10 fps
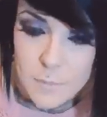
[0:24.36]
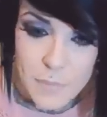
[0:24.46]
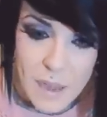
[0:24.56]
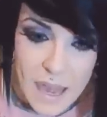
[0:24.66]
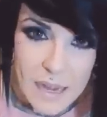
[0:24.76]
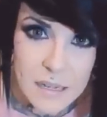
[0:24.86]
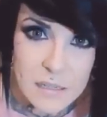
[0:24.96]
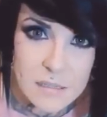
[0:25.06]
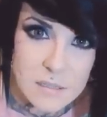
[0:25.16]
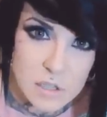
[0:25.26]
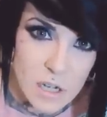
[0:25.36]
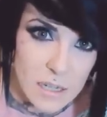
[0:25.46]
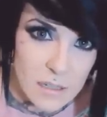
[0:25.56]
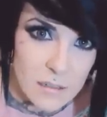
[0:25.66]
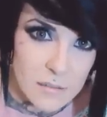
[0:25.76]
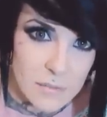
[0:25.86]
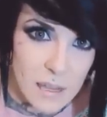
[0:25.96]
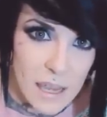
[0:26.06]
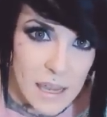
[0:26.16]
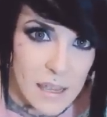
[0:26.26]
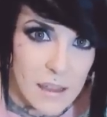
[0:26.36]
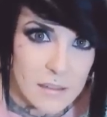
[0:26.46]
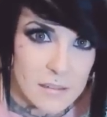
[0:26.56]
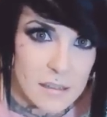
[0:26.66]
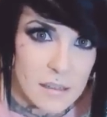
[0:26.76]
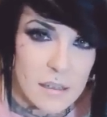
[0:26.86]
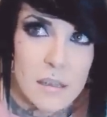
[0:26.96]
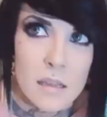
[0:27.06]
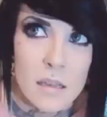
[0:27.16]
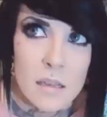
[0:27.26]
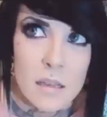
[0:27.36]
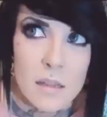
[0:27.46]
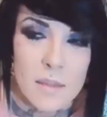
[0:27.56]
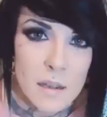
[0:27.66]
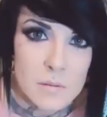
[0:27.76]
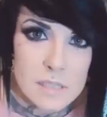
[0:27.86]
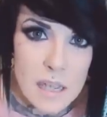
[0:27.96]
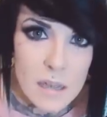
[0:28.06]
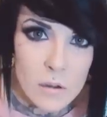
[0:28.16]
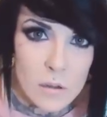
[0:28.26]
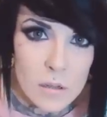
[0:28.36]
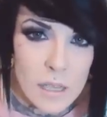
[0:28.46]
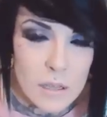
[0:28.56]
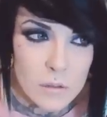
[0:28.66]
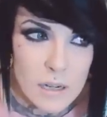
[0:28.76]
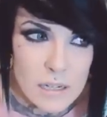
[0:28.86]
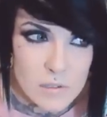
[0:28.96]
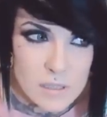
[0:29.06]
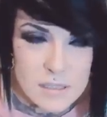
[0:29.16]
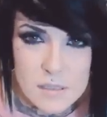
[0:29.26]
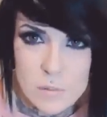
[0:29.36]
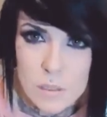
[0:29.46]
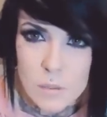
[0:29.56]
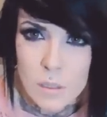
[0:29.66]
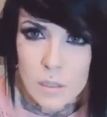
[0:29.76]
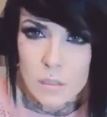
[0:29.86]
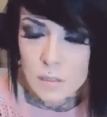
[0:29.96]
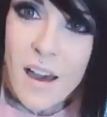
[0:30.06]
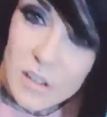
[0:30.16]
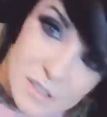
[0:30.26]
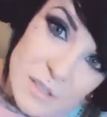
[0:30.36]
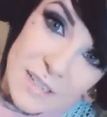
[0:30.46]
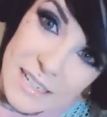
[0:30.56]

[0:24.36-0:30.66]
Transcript: back to China and that was hell and their address is really weird. Also went